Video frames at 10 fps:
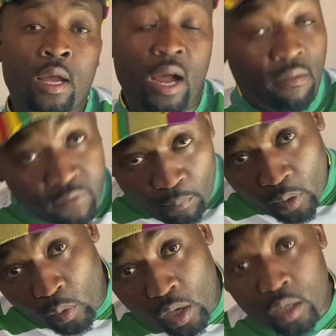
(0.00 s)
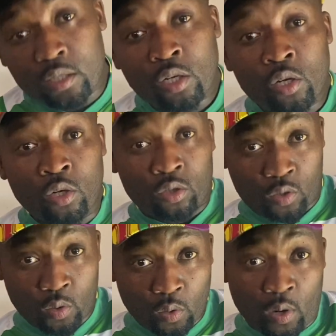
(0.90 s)
and from the world
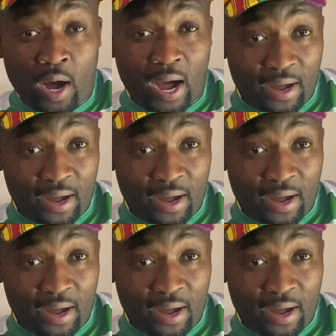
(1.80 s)
to